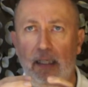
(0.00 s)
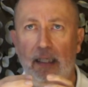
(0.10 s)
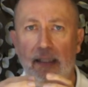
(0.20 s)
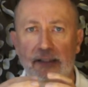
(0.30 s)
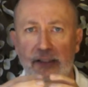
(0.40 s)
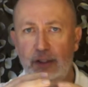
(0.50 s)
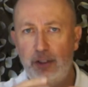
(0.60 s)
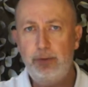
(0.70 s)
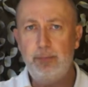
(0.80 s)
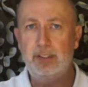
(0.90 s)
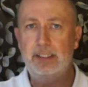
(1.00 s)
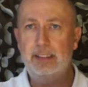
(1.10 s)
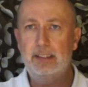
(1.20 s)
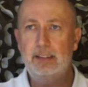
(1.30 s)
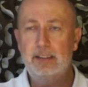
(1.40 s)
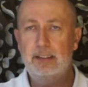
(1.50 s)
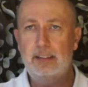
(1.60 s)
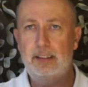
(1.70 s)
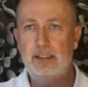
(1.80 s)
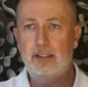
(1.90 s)
And as a newbie,
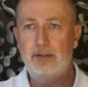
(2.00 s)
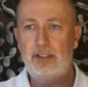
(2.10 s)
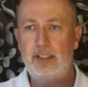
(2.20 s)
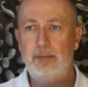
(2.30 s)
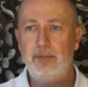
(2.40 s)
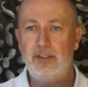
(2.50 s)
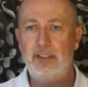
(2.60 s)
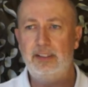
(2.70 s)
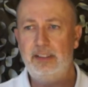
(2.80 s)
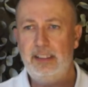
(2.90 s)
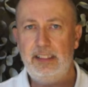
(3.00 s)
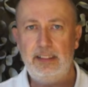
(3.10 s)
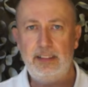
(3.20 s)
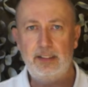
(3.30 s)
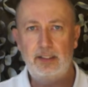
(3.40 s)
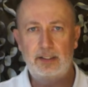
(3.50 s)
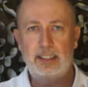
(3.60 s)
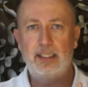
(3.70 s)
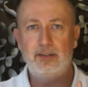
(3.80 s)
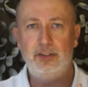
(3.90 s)
you know, you come onto the scene, you're
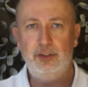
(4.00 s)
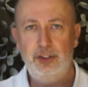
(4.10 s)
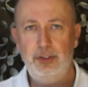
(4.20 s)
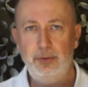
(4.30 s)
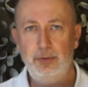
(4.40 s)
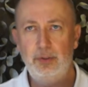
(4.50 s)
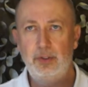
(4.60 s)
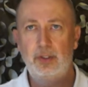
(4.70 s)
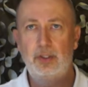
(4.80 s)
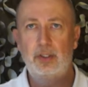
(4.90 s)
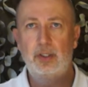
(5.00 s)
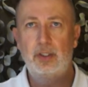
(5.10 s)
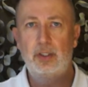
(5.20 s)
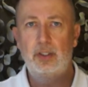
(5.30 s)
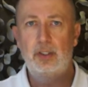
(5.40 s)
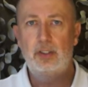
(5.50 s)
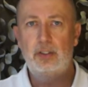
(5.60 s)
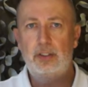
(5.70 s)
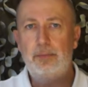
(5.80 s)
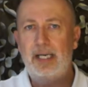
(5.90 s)
learning how to shoot.
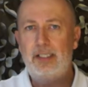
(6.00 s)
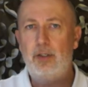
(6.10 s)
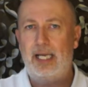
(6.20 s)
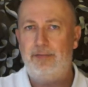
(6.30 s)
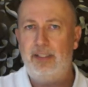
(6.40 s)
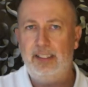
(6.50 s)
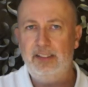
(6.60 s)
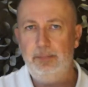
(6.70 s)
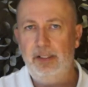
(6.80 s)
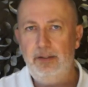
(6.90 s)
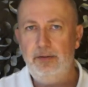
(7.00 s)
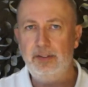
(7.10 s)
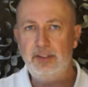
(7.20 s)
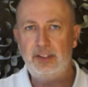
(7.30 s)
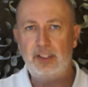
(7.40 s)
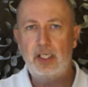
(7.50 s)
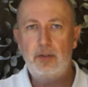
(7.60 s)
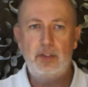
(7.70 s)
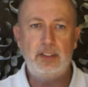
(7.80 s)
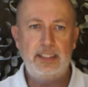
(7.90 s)
You may not have the experience to
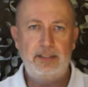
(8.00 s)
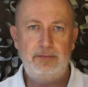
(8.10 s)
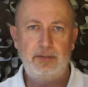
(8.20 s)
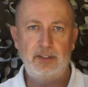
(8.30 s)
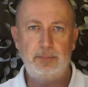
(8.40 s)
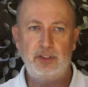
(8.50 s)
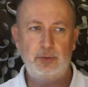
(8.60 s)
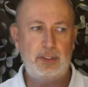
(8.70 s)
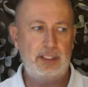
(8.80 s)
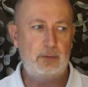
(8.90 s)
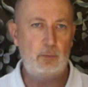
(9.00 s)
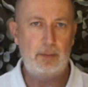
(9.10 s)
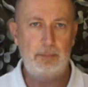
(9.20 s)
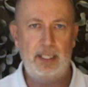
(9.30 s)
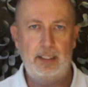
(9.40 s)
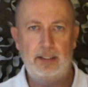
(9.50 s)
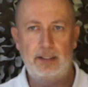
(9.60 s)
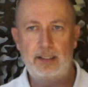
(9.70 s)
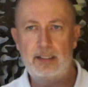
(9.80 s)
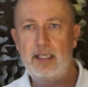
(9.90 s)
know the difference between one pellet
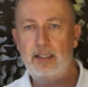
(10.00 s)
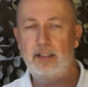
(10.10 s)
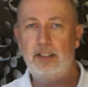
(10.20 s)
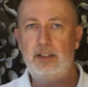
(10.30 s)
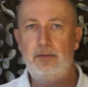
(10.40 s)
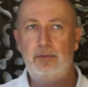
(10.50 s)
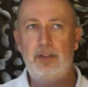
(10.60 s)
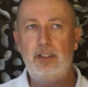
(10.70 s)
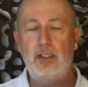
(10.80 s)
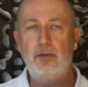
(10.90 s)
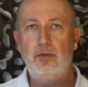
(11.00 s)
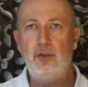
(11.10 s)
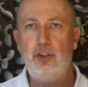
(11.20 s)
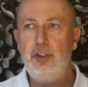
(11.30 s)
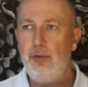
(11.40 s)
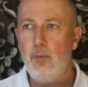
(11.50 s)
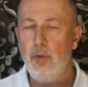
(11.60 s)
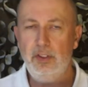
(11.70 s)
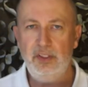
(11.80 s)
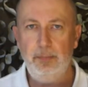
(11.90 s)
and another. You know, do you
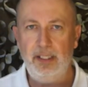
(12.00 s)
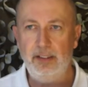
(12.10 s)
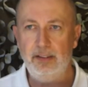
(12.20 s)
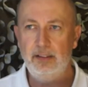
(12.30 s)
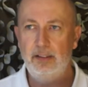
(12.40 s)
want to spend,